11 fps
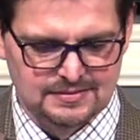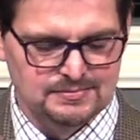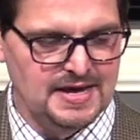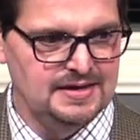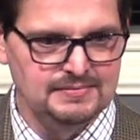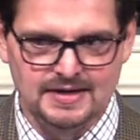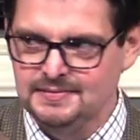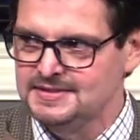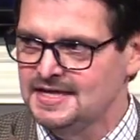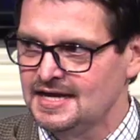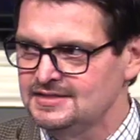Men,
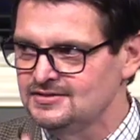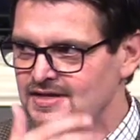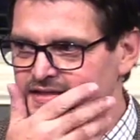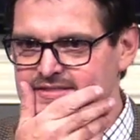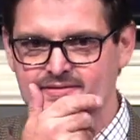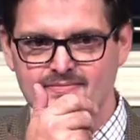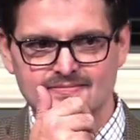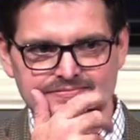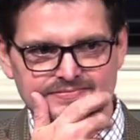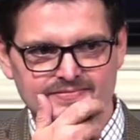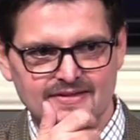maybe Ted, you got some